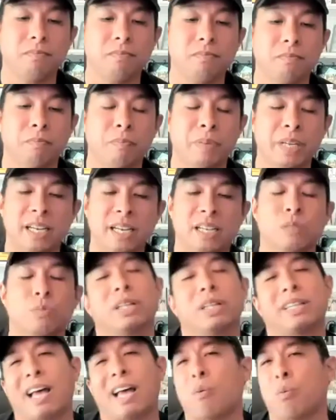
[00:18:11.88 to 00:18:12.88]
Because
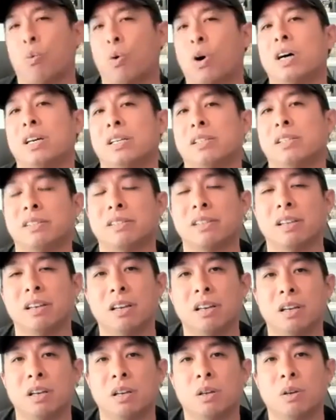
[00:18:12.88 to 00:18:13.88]
what that
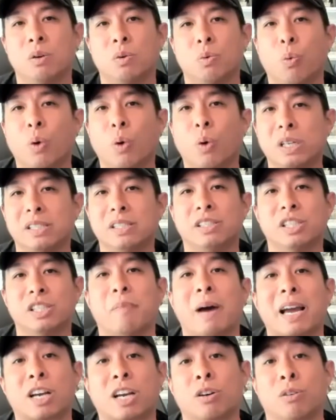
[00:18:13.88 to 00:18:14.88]
wasn't
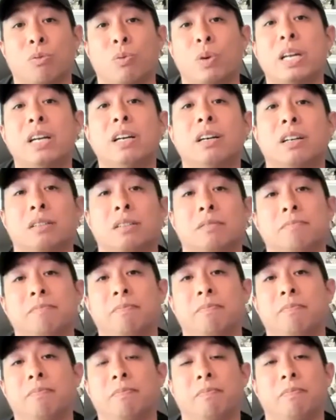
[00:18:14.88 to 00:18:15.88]
just my career,
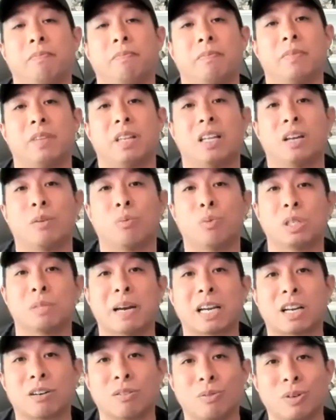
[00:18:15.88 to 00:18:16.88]
it was
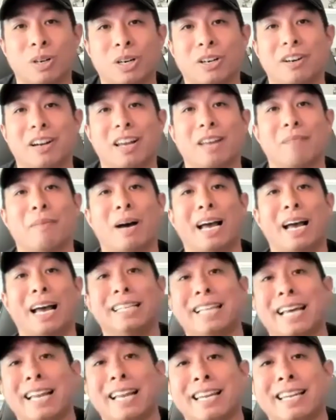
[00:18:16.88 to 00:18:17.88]
my career and my
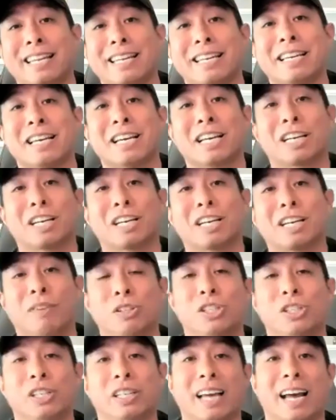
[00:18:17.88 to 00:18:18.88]
identity
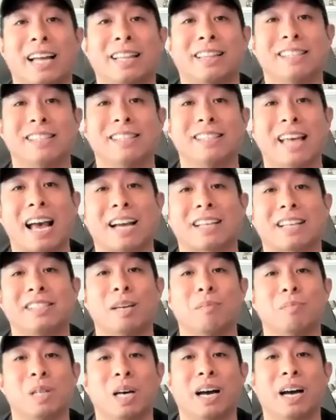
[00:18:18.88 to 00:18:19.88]
converging at the exact
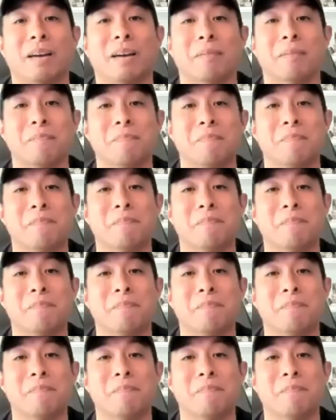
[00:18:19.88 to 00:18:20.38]
same time.